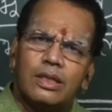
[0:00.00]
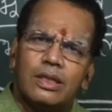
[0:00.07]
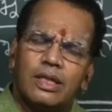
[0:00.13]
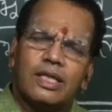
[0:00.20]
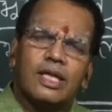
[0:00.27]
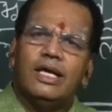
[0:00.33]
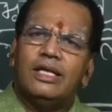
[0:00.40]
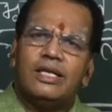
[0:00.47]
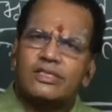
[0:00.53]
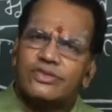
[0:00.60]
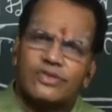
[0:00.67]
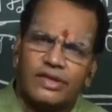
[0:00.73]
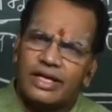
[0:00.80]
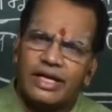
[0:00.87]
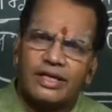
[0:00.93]
A girl is
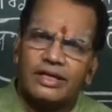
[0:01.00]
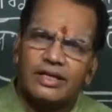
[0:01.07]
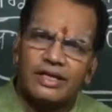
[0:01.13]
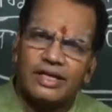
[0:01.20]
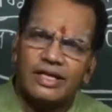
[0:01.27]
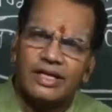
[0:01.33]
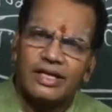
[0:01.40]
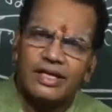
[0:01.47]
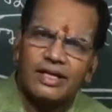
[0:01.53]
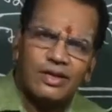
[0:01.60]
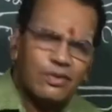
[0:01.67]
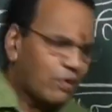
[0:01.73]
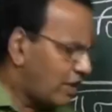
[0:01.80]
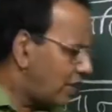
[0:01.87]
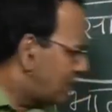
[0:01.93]
singing.
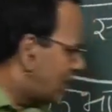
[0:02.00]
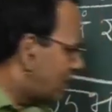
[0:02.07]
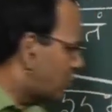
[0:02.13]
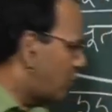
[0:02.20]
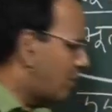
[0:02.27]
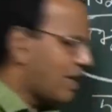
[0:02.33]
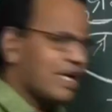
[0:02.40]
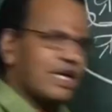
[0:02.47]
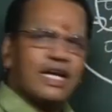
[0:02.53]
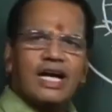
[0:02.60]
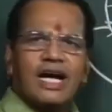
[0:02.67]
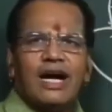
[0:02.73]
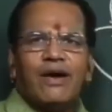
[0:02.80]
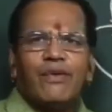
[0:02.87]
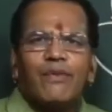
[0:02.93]
What is the
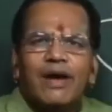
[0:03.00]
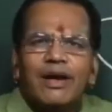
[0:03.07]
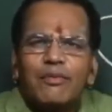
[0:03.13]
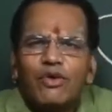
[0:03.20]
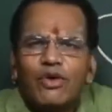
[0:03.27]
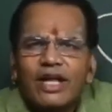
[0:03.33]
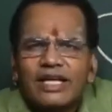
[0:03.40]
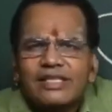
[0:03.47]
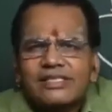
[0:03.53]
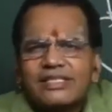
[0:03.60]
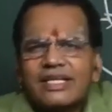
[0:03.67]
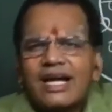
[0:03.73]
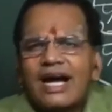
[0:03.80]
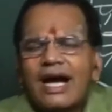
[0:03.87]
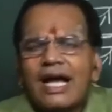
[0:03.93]
Shubhanana? One more
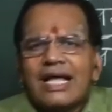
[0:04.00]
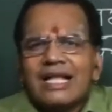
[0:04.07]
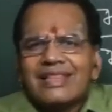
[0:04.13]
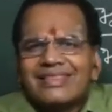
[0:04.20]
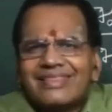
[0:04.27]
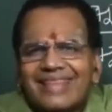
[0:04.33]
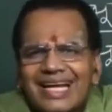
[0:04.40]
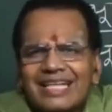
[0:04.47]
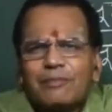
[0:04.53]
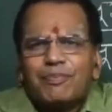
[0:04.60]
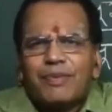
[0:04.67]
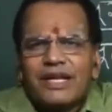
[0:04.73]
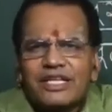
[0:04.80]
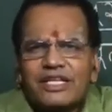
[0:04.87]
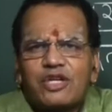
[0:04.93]
extra. That
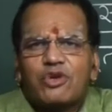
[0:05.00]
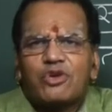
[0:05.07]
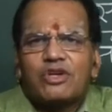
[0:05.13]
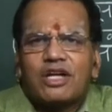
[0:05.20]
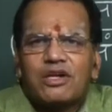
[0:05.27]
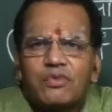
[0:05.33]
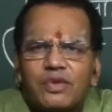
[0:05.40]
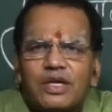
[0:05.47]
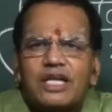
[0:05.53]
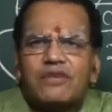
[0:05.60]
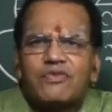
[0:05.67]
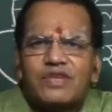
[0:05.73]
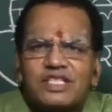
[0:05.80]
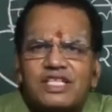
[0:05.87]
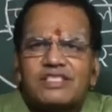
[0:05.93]
particular
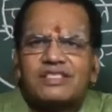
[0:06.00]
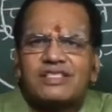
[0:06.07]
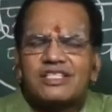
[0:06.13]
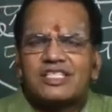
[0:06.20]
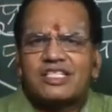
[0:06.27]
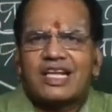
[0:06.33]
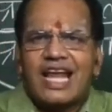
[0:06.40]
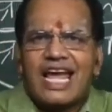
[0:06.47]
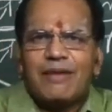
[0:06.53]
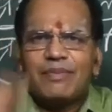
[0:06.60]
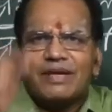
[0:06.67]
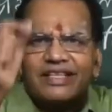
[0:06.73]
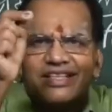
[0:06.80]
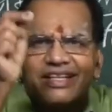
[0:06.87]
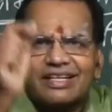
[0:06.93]
word which is
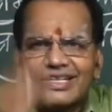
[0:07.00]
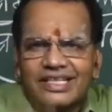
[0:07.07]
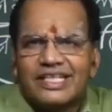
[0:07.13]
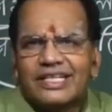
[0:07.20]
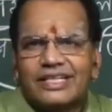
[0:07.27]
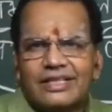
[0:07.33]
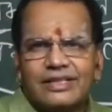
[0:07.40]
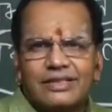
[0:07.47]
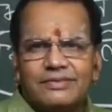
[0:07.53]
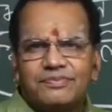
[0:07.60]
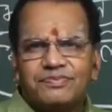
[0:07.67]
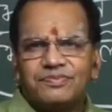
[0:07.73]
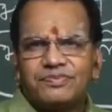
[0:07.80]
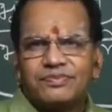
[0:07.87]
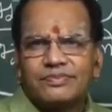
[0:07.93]
describing the girl.
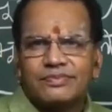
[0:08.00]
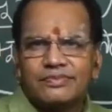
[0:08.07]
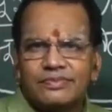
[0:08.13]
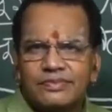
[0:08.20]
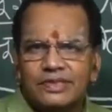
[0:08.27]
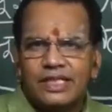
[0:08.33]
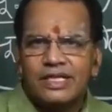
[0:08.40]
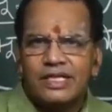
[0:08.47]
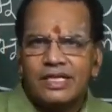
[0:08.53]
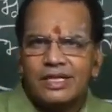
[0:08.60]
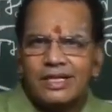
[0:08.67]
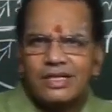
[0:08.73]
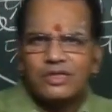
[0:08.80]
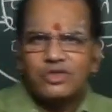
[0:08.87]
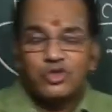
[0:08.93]

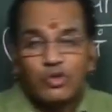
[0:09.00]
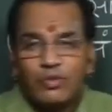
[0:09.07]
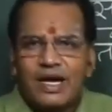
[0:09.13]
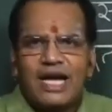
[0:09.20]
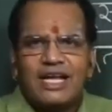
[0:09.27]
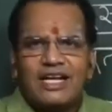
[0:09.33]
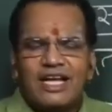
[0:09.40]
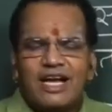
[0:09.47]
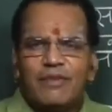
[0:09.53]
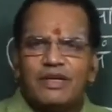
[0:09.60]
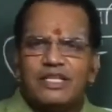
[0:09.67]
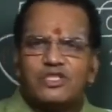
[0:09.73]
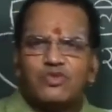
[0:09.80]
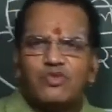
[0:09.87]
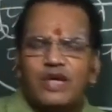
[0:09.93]
Shubhanana
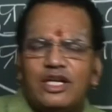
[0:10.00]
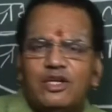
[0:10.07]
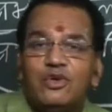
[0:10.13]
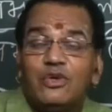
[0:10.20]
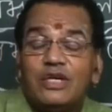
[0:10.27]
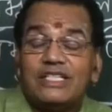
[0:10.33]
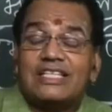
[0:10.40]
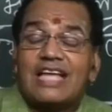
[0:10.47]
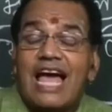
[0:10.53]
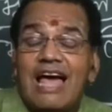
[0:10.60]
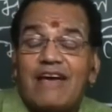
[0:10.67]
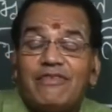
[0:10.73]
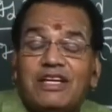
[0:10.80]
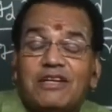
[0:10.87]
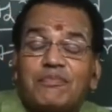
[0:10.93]
means one who is
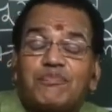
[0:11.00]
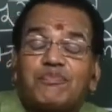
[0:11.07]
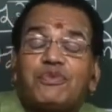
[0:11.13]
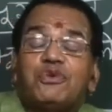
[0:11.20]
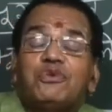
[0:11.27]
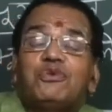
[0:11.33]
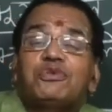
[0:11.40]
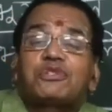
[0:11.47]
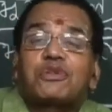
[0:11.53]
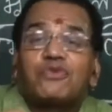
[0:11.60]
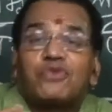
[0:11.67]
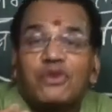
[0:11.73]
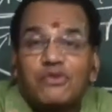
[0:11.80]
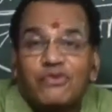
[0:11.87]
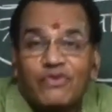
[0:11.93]
having
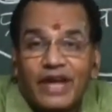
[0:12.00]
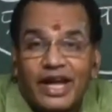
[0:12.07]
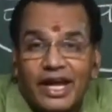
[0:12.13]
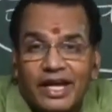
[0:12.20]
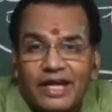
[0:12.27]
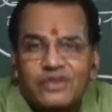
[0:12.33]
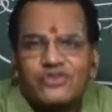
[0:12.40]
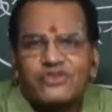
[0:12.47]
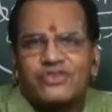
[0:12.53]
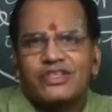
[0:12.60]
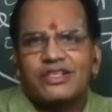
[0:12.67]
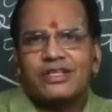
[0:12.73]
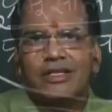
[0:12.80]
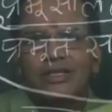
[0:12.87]
beautiful face.